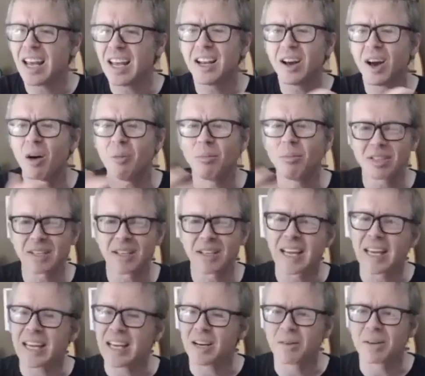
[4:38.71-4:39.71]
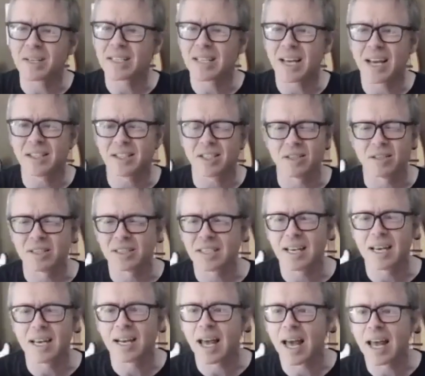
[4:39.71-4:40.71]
It almost like irritates your skin.